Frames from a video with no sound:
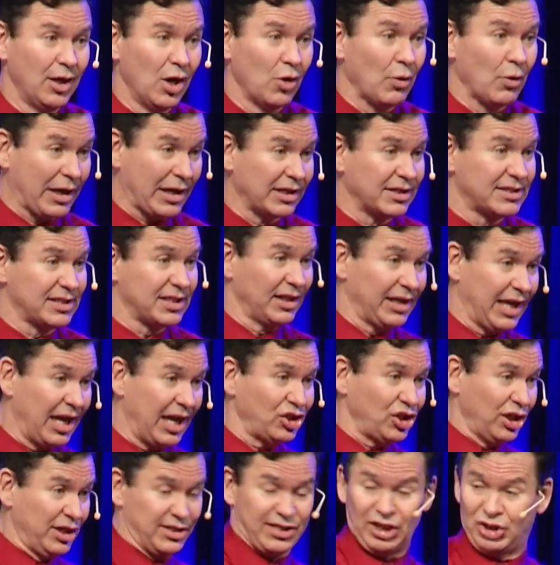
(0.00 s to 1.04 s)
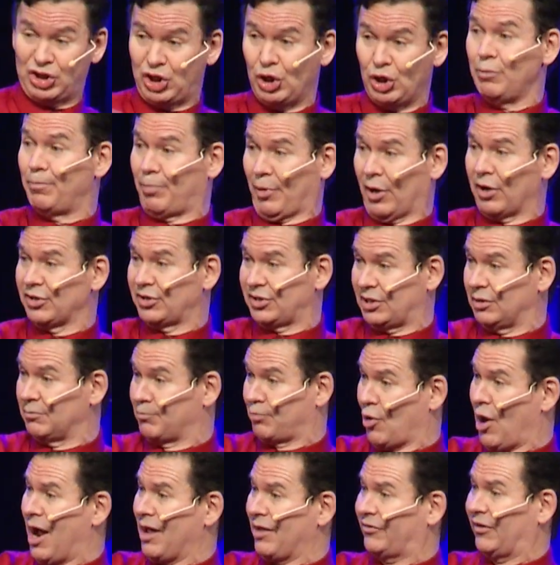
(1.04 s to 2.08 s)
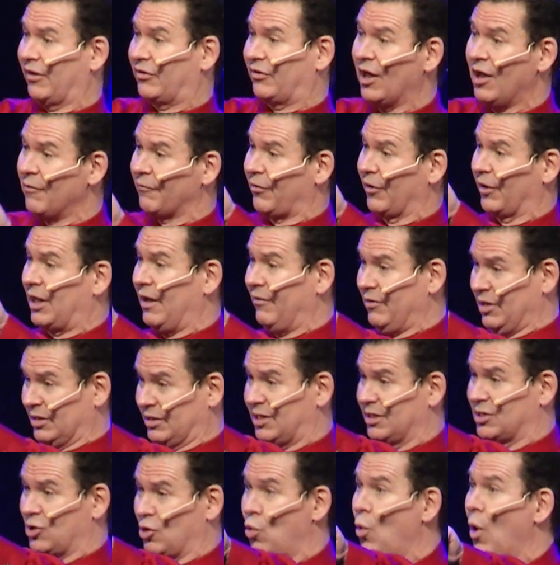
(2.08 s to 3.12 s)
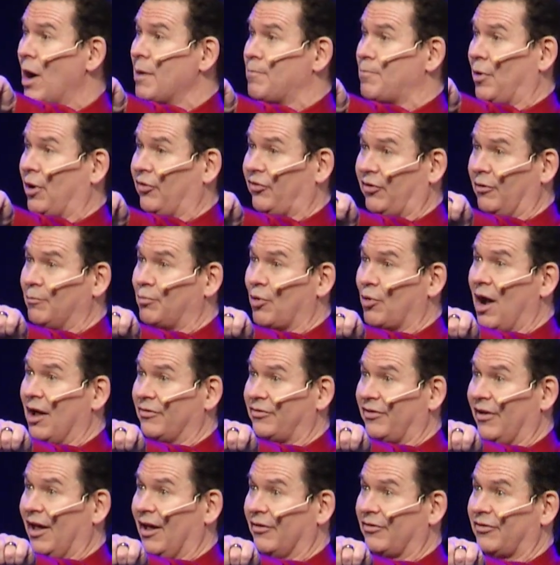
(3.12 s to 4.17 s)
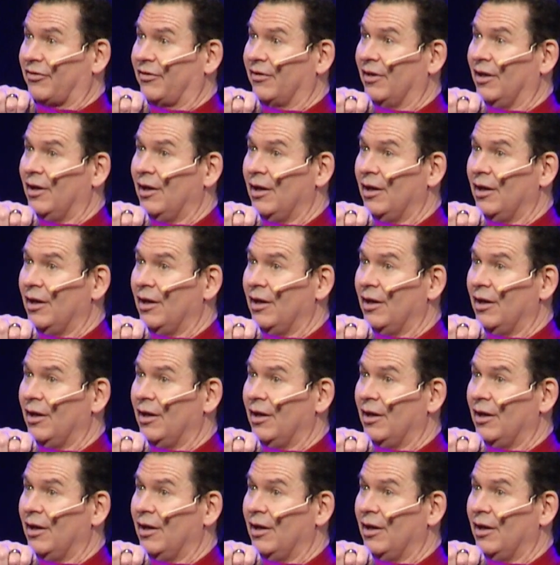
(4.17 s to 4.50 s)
Reconciliation is a two person process, forgiveness is a one person process.